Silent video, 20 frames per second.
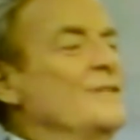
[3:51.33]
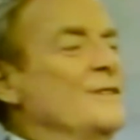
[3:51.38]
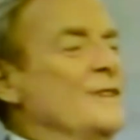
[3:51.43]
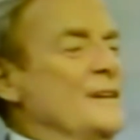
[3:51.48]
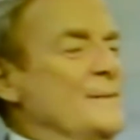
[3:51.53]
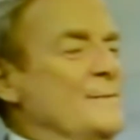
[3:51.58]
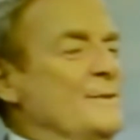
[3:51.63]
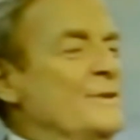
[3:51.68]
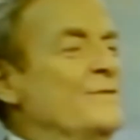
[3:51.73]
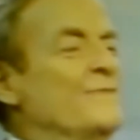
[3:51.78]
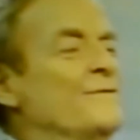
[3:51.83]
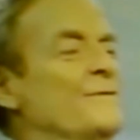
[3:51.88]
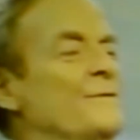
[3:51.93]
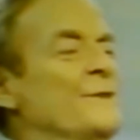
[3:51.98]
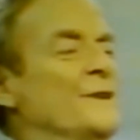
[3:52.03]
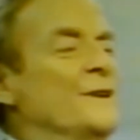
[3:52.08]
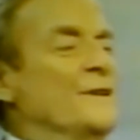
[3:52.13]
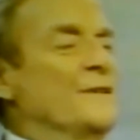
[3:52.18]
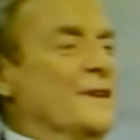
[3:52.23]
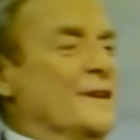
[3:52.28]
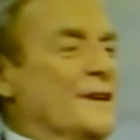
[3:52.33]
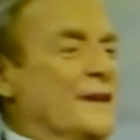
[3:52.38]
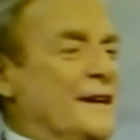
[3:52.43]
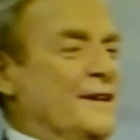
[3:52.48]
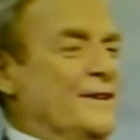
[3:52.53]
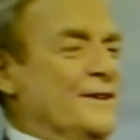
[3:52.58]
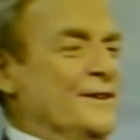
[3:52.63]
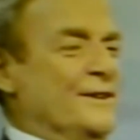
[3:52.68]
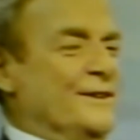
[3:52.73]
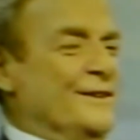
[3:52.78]
Keep it from the other
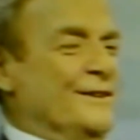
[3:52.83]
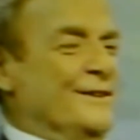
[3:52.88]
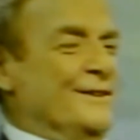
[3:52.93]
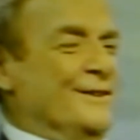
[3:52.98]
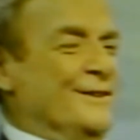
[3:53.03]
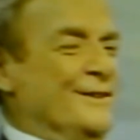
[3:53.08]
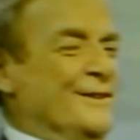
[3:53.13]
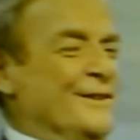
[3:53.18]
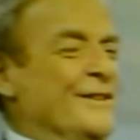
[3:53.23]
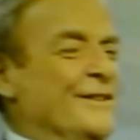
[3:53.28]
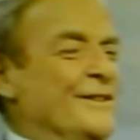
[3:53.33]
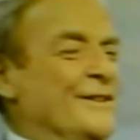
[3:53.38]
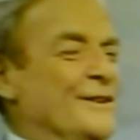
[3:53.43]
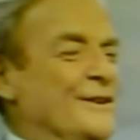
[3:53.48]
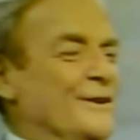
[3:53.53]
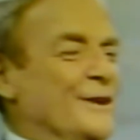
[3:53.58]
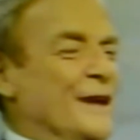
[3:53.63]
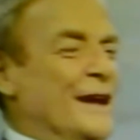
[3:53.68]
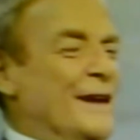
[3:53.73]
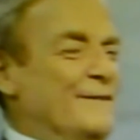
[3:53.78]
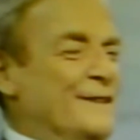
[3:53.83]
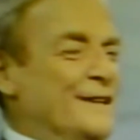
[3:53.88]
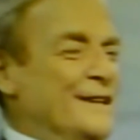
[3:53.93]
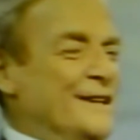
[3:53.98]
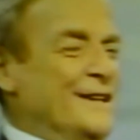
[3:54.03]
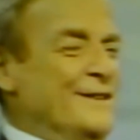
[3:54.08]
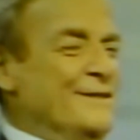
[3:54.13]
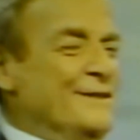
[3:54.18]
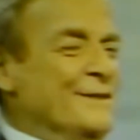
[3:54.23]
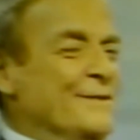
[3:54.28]
guys, but they don't have to
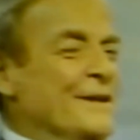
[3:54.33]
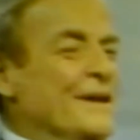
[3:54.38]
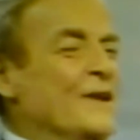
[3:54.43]
hear it.